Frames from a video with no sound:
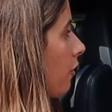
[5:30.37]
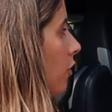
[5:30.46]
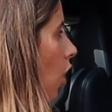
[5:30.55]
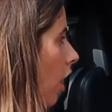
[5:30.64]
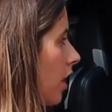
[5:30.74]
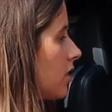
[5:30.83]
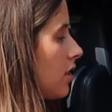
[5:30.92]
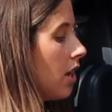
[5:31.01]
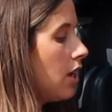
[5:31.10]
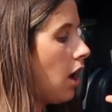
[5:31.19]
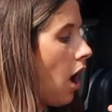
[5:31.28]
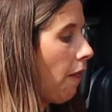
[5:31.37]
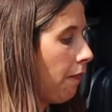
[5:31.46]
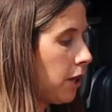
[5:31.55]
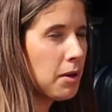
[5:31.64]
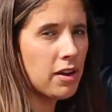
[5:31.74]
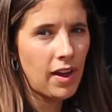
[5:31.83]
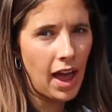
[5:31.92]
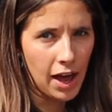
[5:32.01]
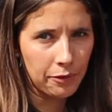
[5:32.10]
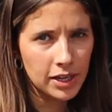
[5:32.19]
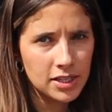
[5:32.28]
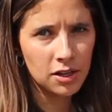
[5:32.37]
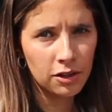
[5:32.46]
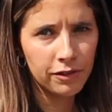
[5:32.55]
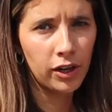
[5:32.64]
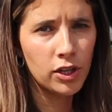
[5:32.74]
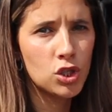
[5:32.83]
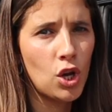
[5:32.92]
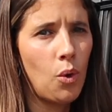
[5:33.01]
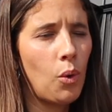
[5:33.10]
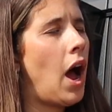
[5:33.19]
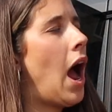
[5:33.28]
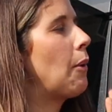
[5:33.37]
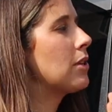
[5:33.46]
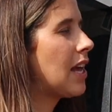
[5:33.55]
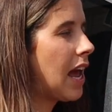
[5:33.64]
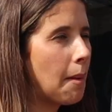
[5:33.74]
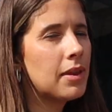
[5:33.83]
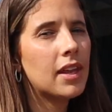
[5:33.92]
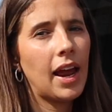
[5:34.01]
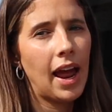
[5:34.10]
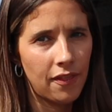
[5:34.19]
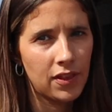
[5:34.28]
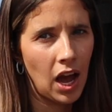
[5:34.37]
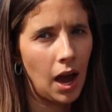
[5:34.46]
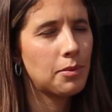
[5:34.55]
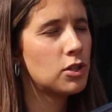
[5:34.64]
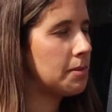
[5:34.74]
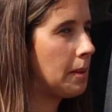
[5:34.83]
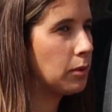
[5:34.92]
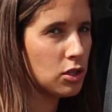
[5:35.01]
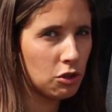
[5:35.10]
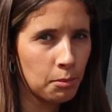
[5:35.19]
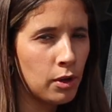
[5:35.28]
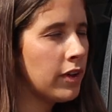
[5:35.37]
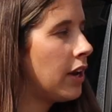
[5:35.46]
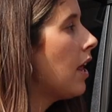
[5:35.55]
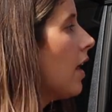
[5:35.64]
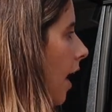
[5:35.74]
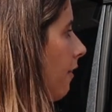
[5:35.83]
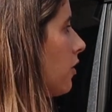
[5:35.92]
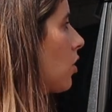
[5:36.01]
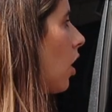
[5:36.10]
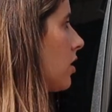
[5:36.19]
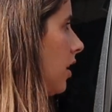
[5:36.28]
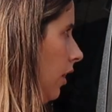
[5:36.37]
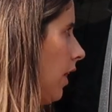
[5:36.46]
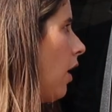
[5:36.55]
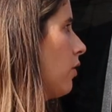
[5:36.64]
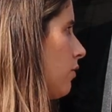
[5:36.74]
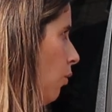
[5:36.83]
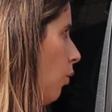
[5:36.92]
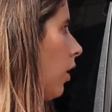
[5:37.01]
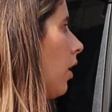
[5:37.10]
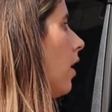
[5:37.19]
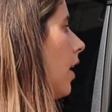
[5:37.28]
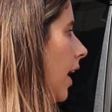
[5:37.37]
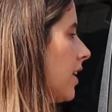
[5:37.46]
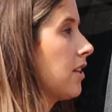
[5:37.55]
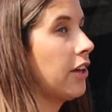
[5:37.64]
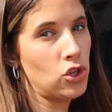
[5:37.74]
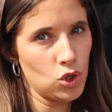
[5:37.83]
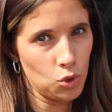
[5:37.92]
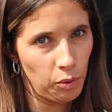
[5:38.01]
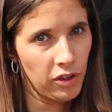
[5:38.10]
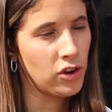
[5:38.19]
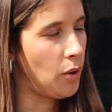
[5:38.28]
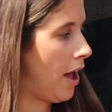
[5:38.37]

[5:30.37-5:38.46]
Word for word: have caused a little bit of a headrest interference. So I was happy that I had the option to be able to remove it. And this car seat allows for installations with no